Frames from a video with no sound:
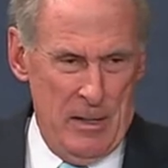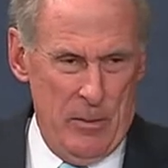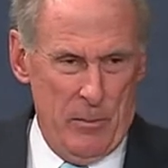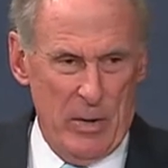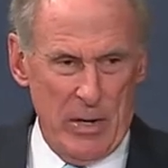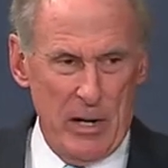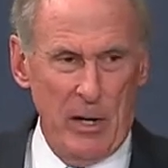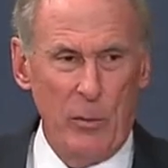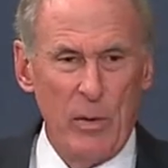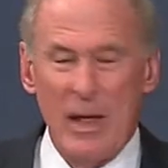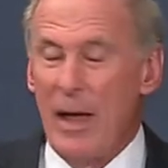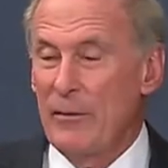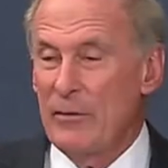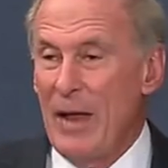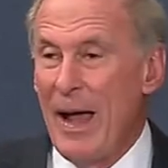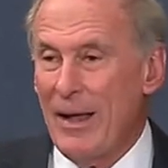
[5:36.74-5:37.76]
But here we
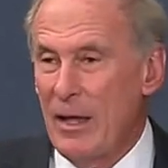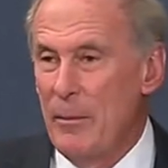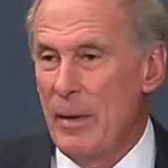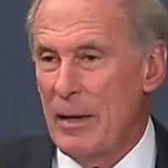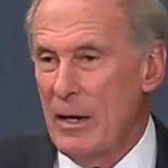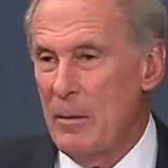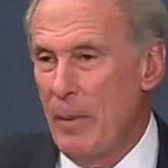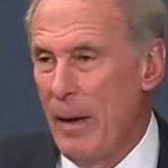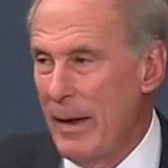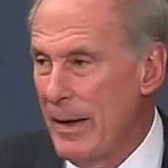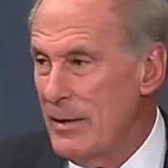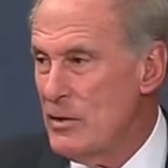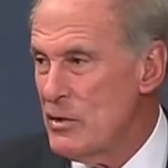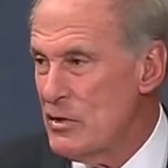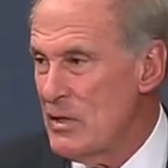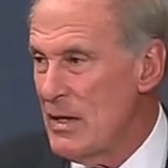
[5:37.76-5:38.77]
have documented by
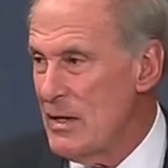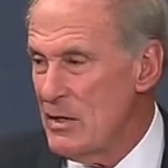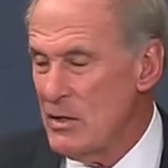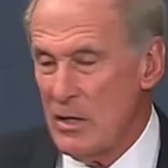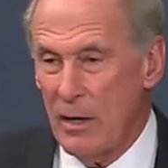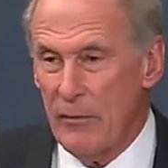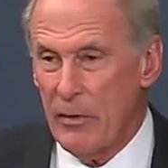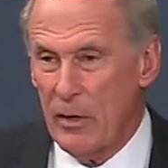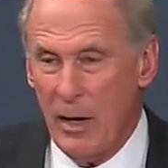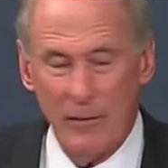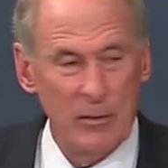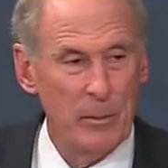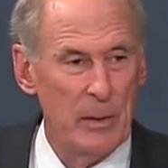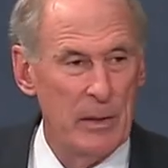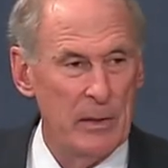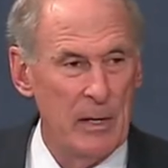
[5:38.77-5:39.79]
agencies of the
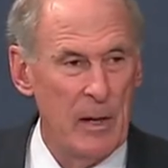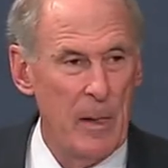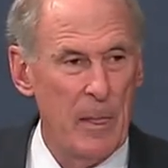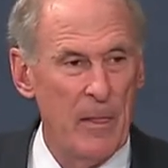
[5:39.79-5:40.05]
government